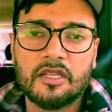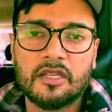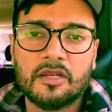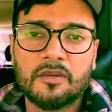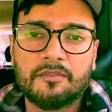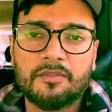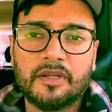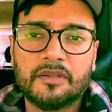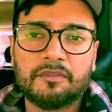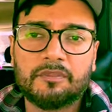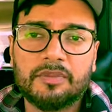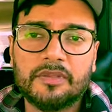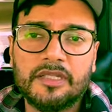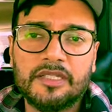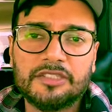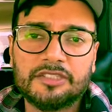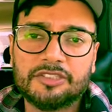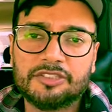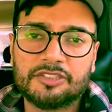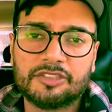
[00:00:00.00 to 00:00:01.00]
But
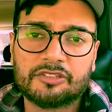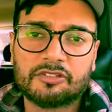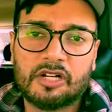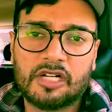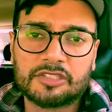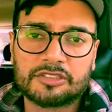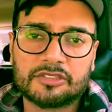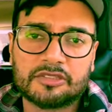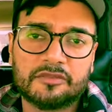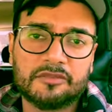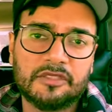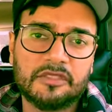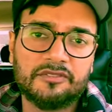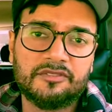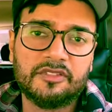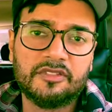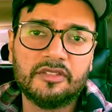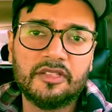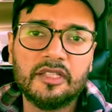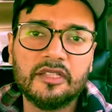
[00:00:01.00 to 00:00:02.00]
please use your caution. I mean,
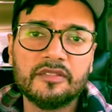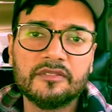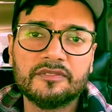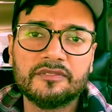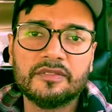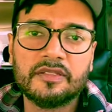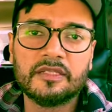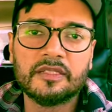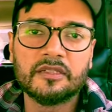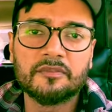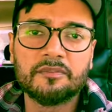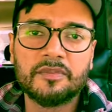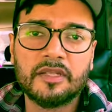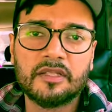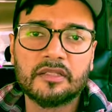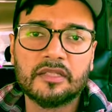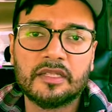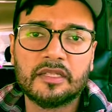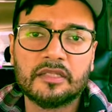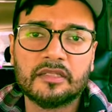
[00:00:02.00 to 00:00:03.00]
if you live in a
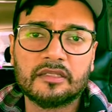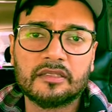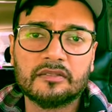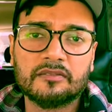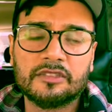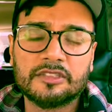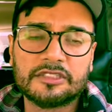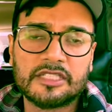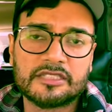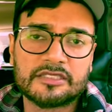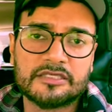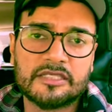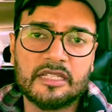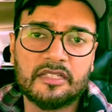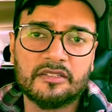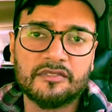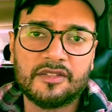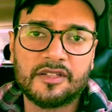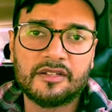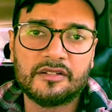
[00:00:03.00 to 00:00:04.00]
building which has an
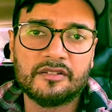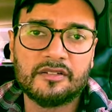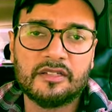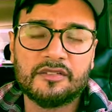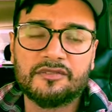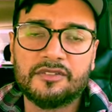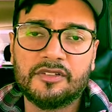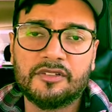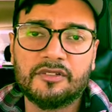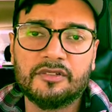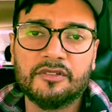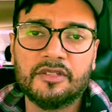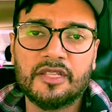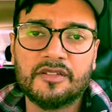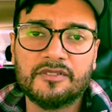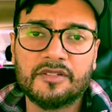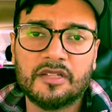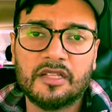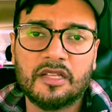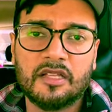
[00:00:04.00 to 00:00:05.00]
elevator, and if you
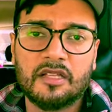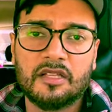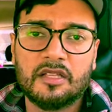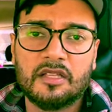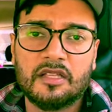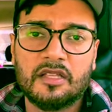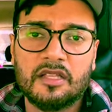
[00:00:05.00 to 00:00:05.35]
live on